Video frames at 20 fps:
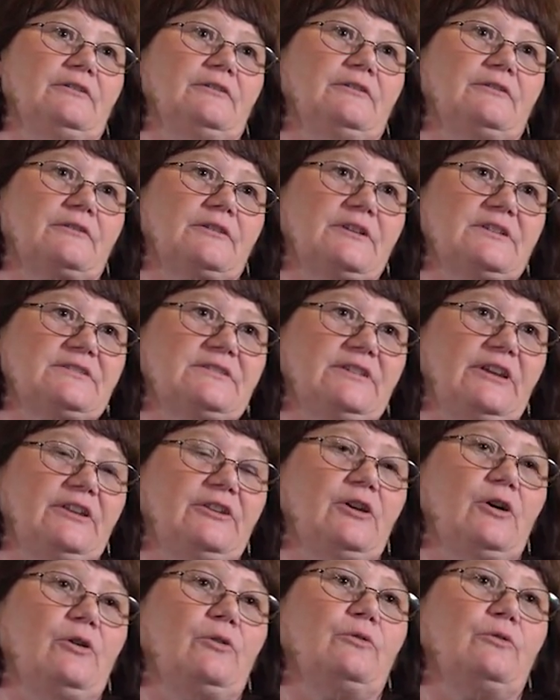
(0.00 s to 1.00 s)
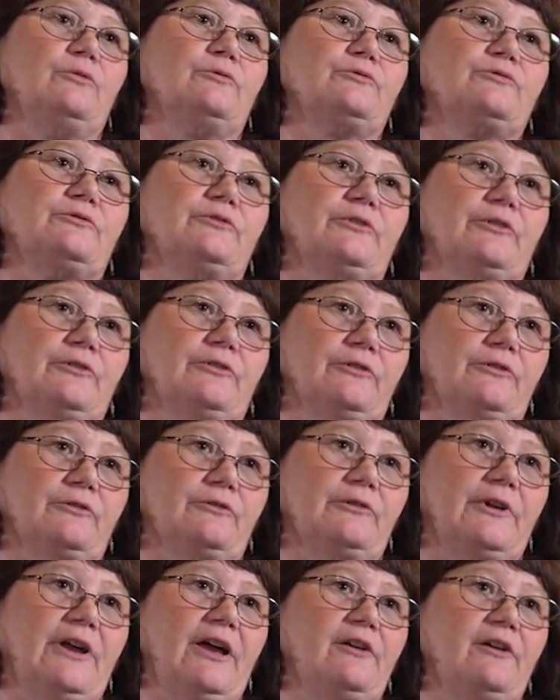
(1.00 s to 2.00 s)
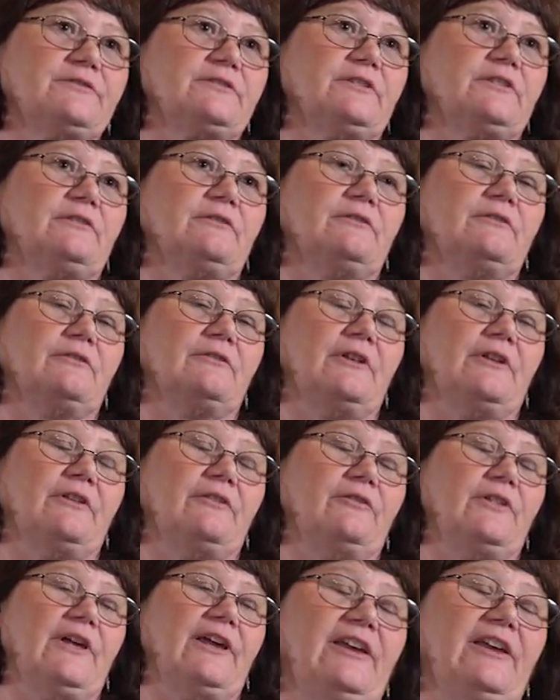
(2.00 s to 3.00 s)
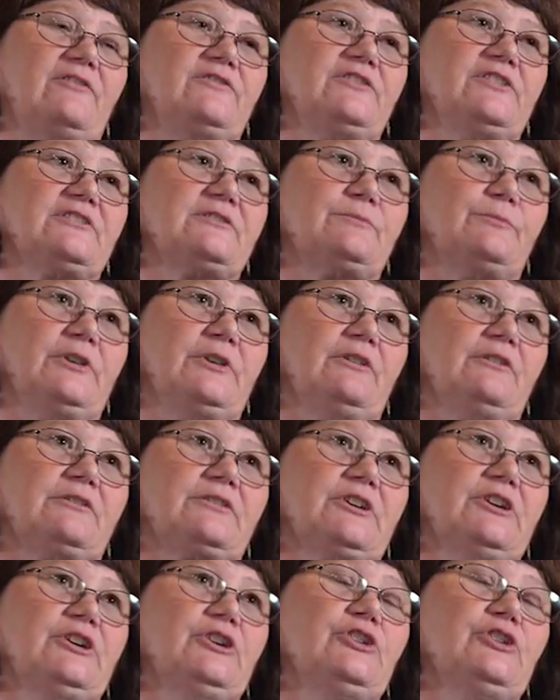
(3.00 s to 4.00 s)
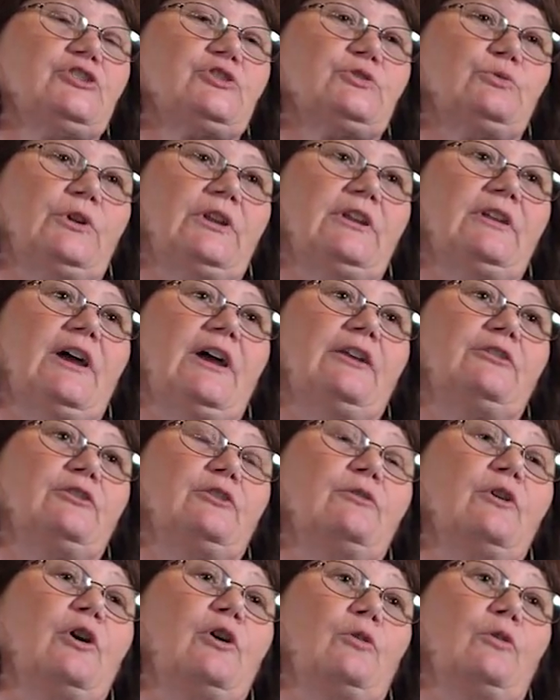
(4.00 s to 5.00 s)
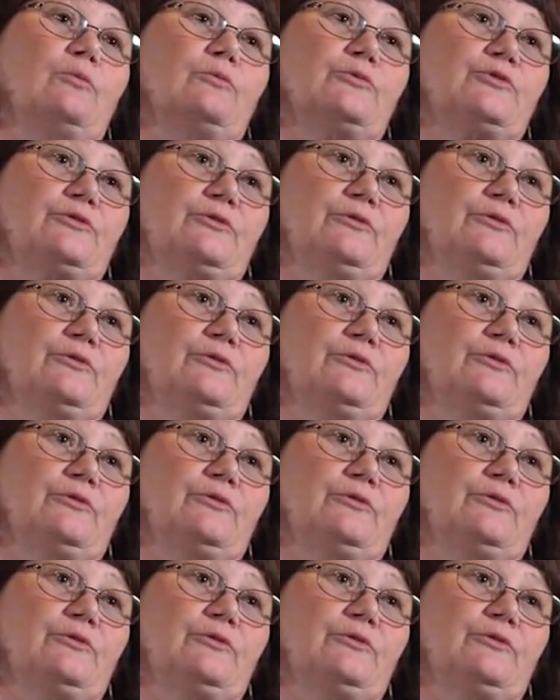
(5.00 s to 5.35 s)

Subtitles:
casinos, their housing. They just built 29 new homes.